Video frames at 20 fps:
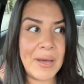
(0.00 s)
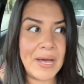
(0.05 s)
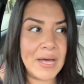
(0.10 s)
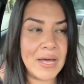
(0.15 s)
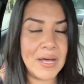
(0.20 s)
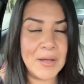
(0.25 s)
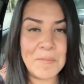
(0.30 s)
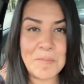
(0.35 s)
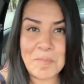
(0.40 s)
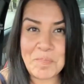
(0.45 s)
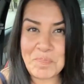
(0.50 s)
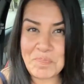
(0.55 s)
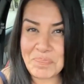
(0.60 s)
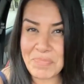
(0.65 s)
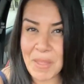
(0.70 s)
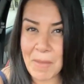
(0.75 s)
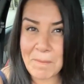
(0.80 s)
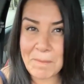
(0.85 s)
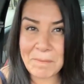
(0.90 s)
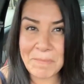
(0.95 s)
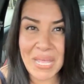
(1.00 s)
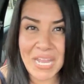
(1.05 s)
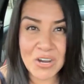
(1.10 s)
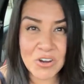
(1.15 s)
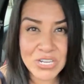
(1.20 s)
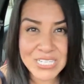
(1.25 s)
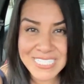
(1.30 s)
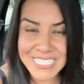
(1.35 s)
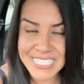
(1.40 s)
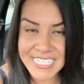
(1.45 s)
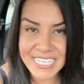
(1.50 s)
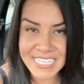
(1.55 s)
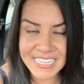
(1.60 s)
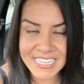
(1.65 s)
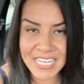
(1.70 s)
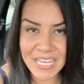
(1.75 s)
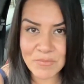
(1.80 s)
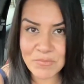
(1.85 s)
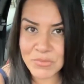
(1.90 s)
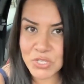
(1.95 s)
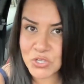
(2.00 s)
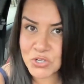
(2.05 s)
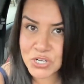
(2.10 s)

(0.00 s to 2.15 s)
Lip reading: parenting them,